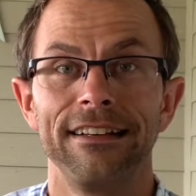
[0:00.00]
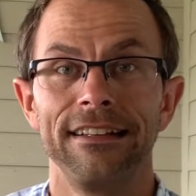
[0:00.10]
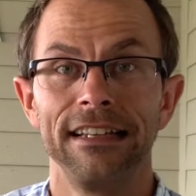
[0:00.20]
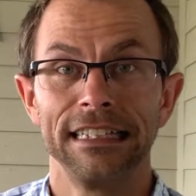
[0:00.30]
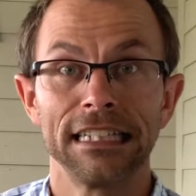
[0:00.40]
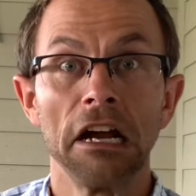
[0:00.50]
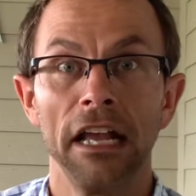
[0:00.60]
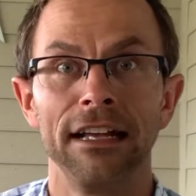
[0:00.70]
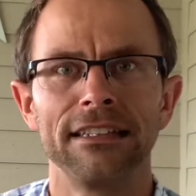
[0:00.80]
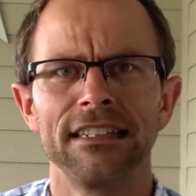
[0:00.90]
like
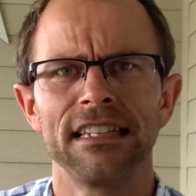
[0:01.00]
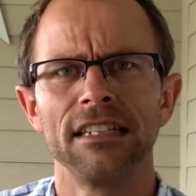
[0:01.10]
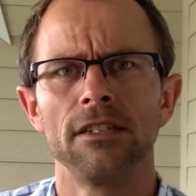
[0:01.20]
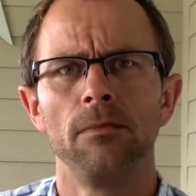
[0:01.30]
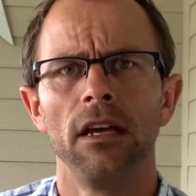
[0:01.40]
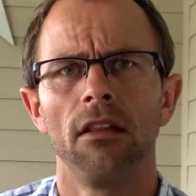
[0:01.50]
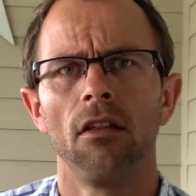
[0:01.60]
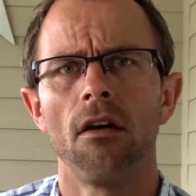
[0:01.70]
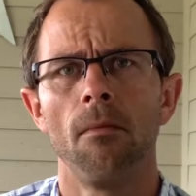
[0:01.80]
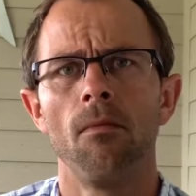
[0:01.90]
science, it tends to be a
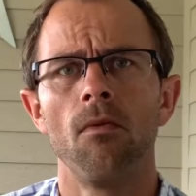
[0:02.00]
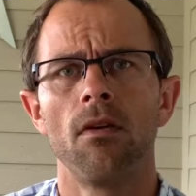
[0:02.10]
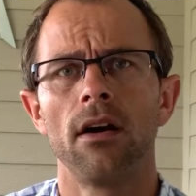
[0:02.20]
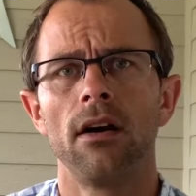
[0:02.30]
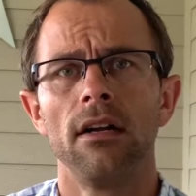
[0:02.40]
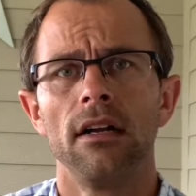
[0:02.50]
lot more